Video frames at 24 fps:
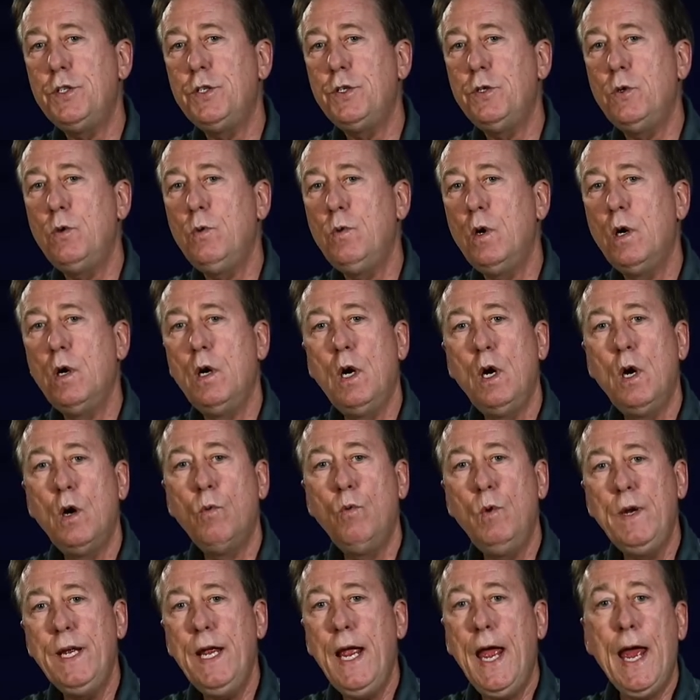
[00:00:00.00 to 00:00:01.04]
to
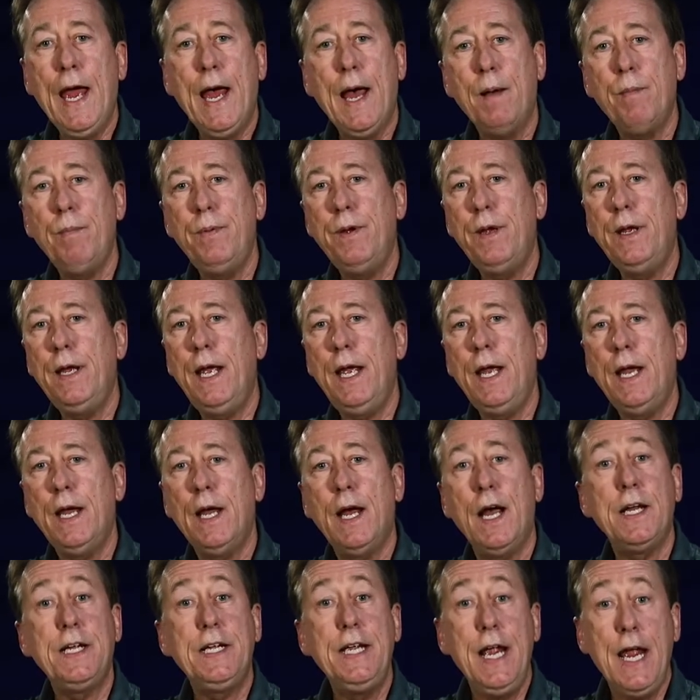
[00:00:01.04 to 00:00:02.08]
rehab
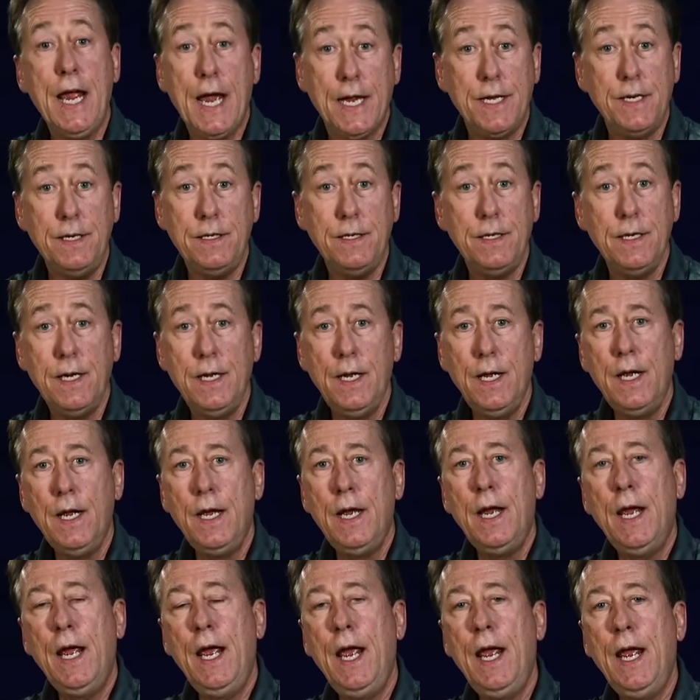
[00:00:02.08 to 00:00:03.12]
uh, again.
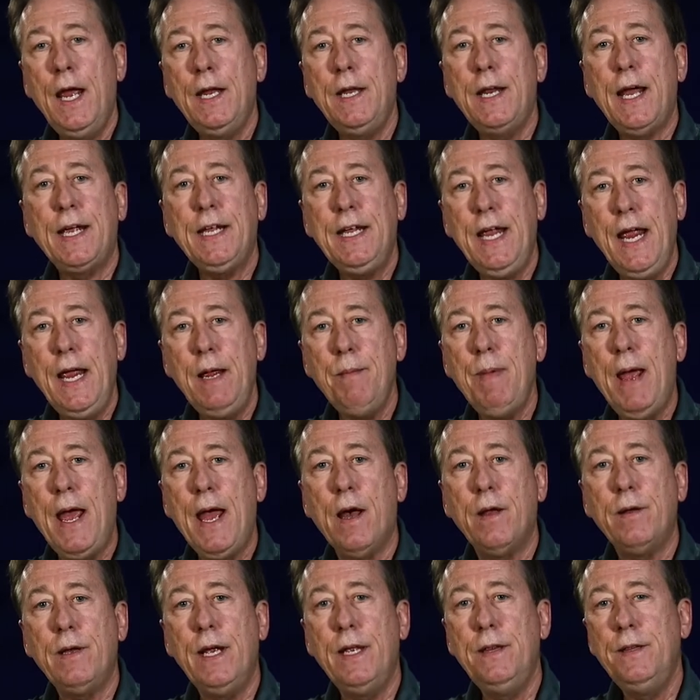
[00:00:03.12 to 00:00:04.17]
And I came
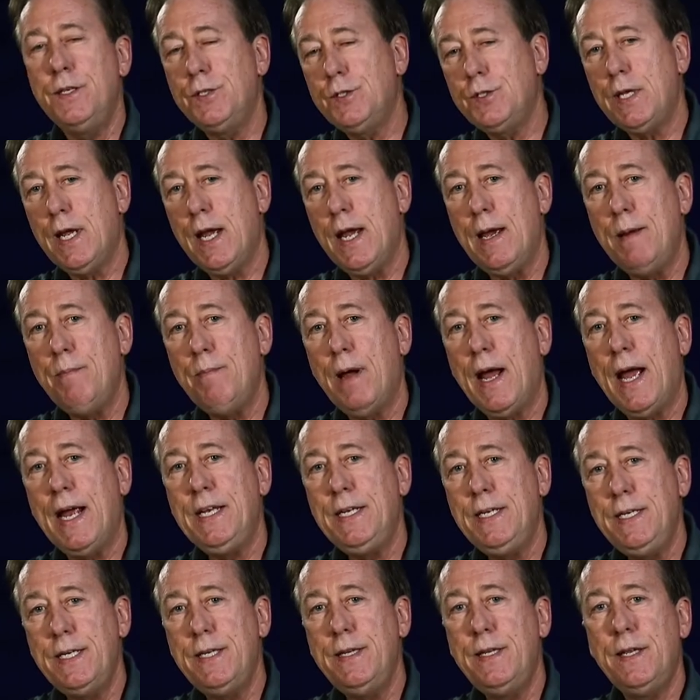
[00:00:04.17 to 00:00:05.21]
out, and this time I
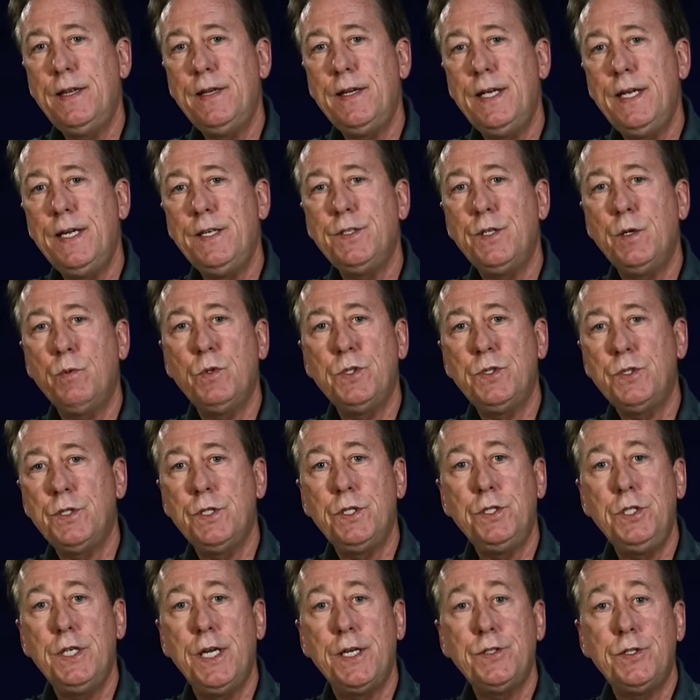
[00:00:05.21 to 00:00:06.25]
did the things that was
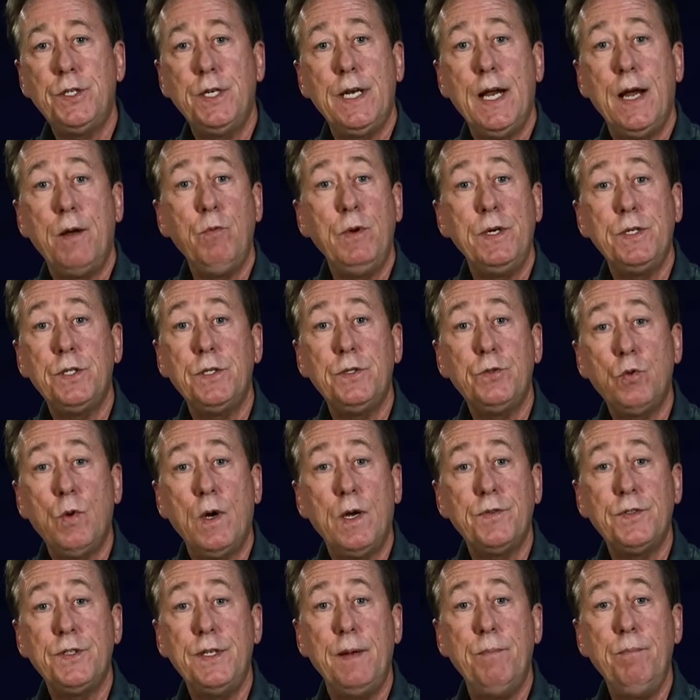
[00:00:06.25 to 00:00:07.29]
suggested. I went to
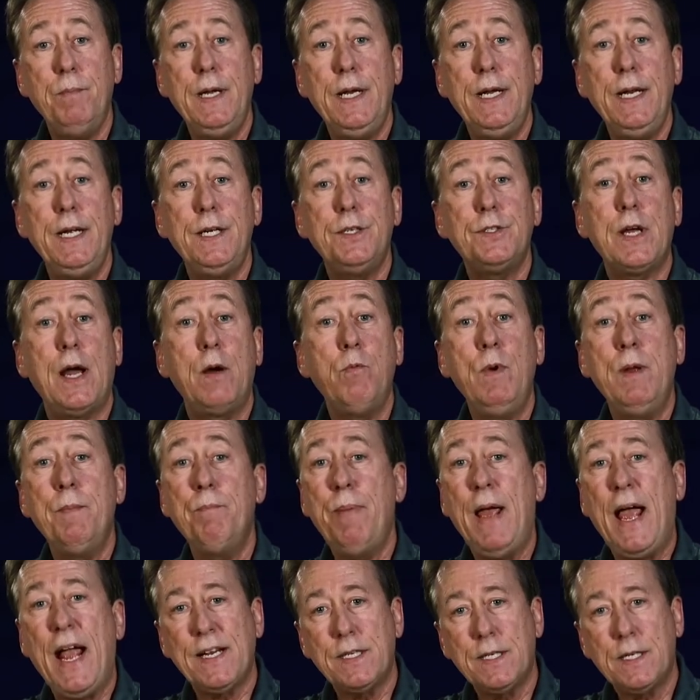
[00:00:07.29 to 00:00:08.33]
12 step meetings, I went
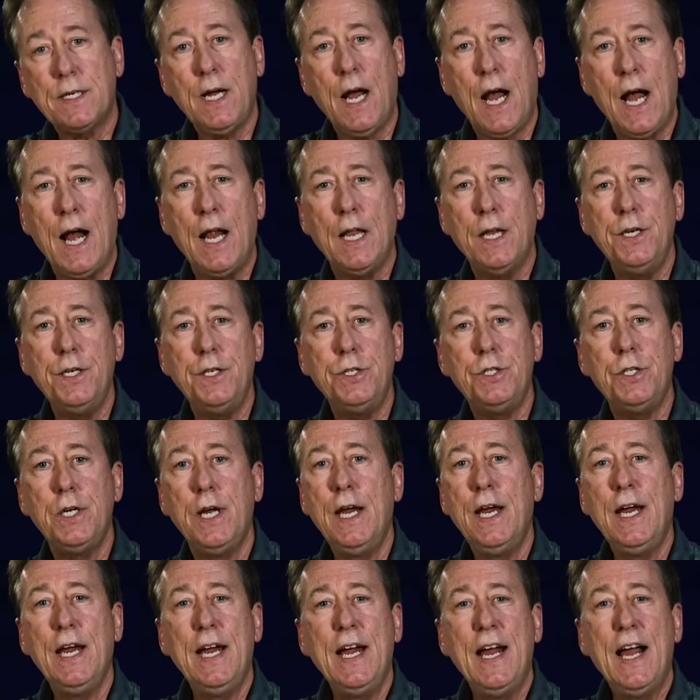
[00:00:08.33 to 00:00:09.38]
back to college,
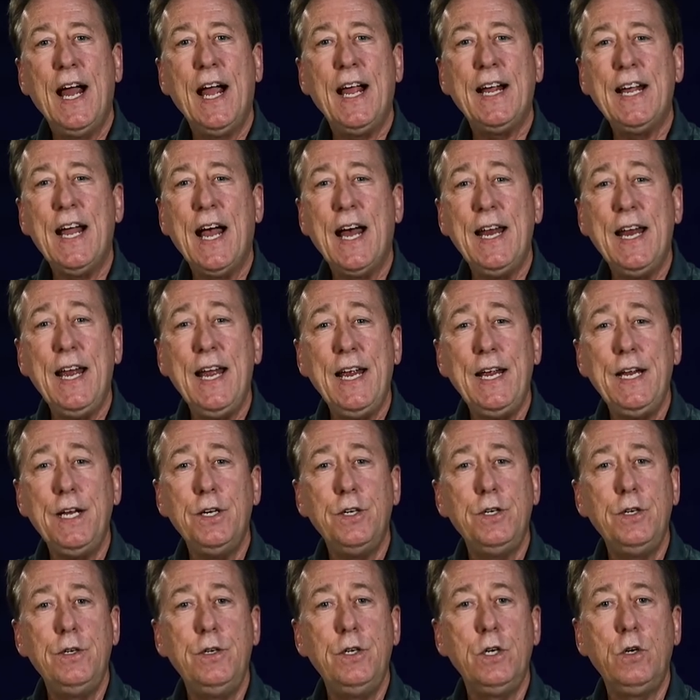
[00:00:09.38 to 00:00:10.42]
I got a
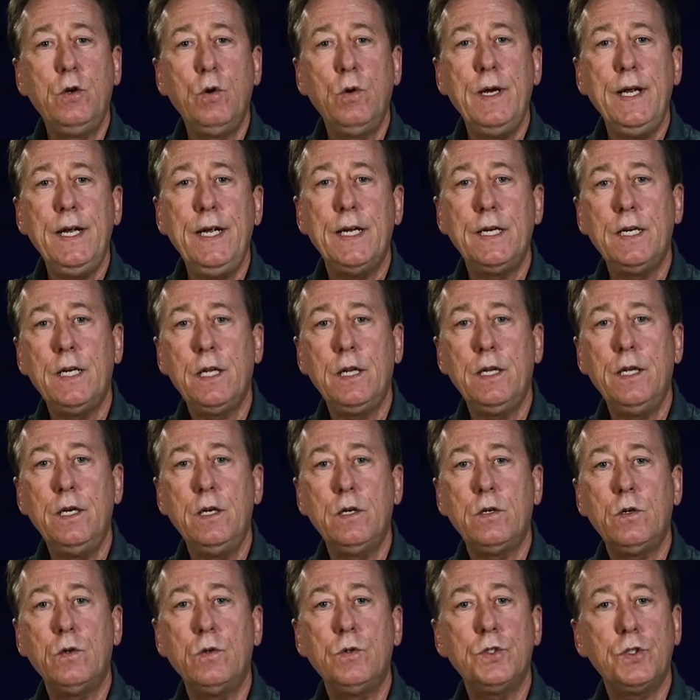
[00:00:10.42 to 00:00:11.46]
degree in
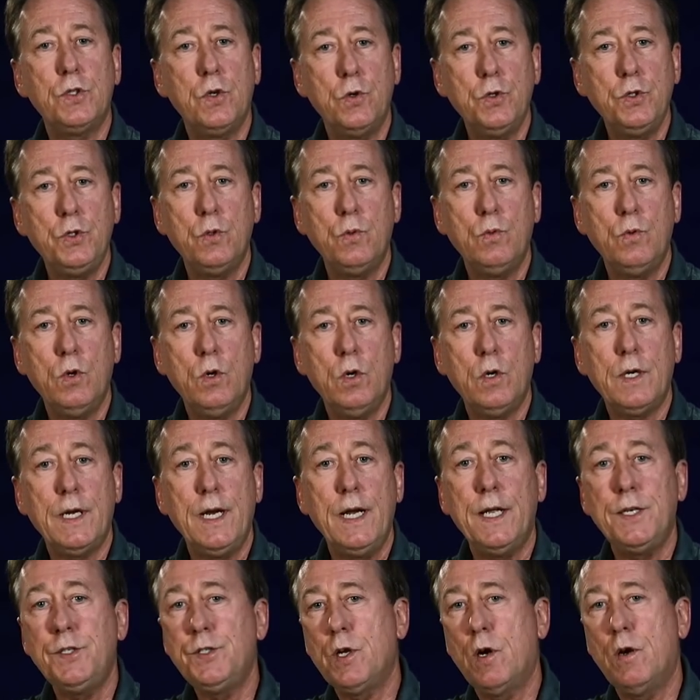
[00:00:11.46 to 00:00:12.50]
clinical social work,
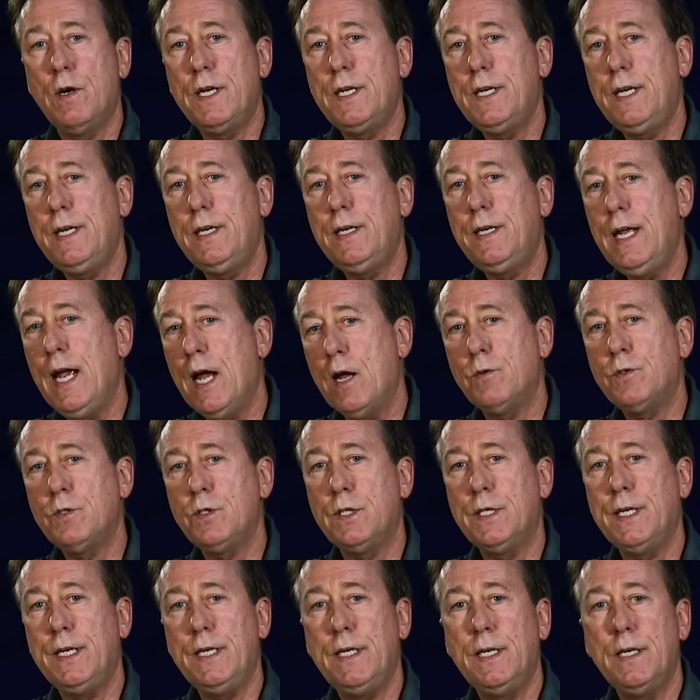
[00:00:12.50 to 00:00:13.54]
and I started
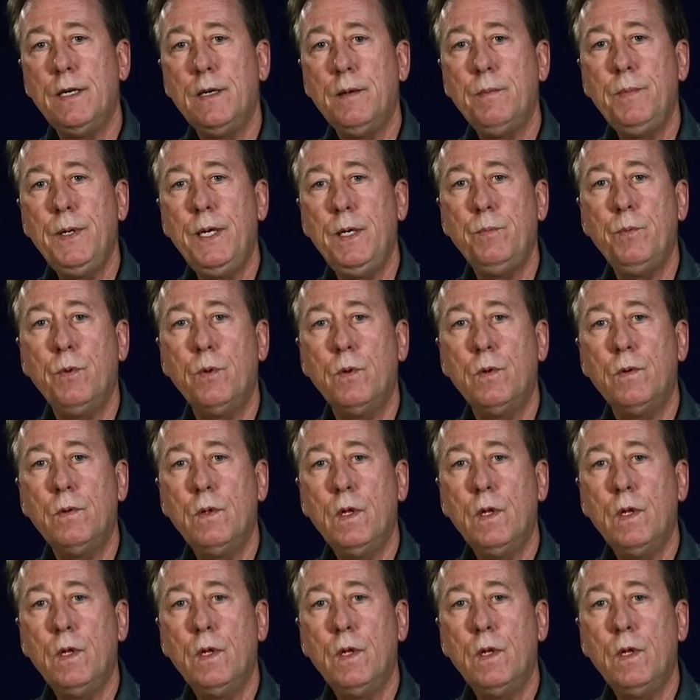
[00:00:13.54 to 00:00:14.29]
counseling people.